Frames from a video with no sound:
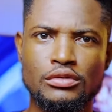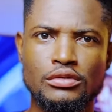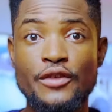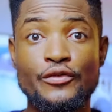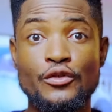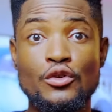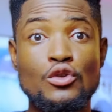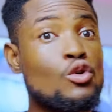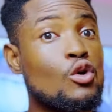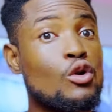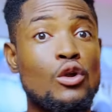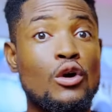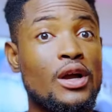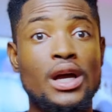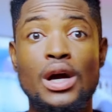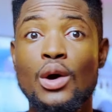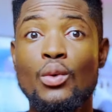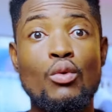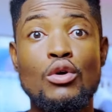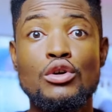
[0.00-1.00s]
If you no
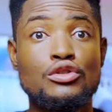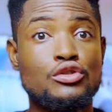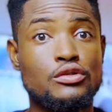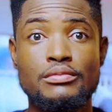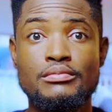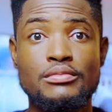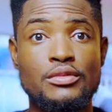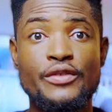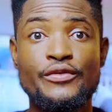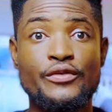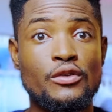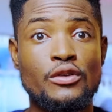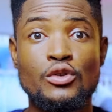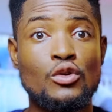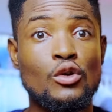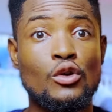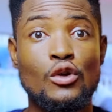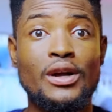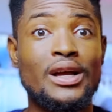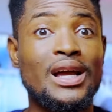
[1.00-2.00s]
longer want to, if you
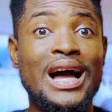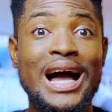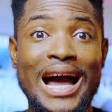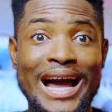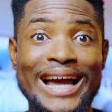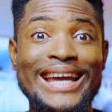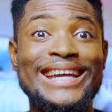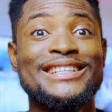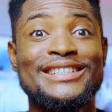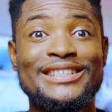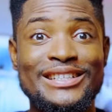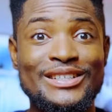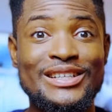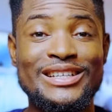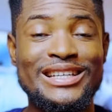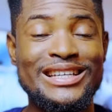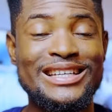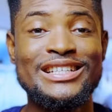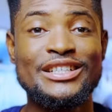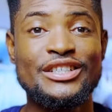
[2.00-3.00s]
no longer are
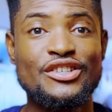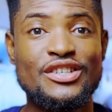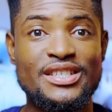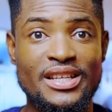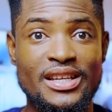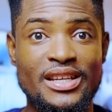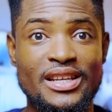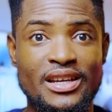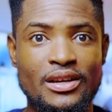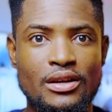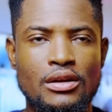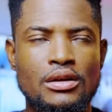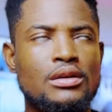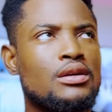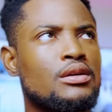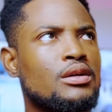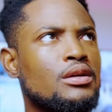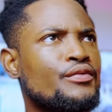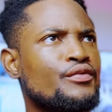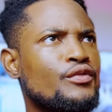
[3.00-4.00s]
interested,
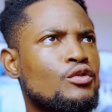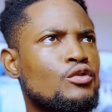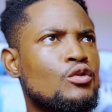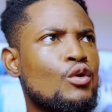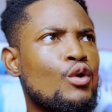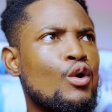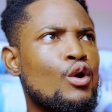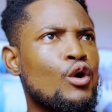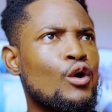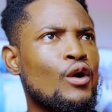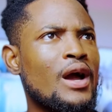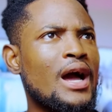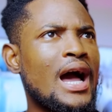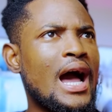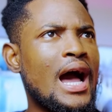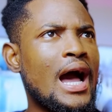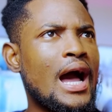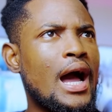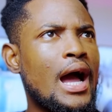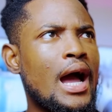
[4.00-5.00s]
if you no longer
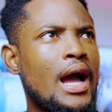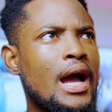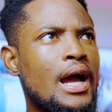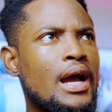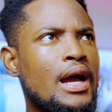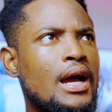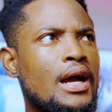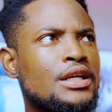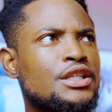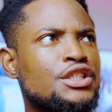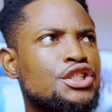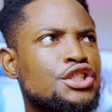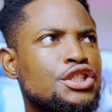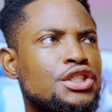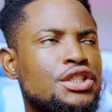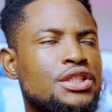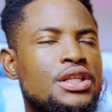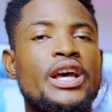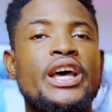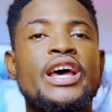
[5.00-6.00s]
are,
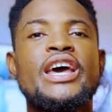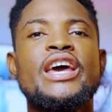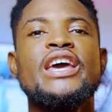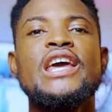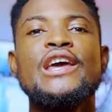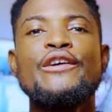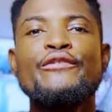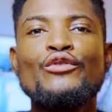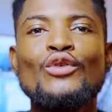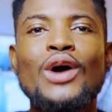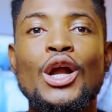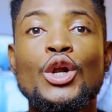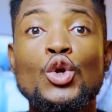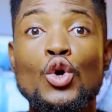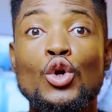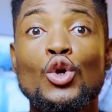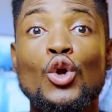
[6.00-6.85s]
shit. If you are no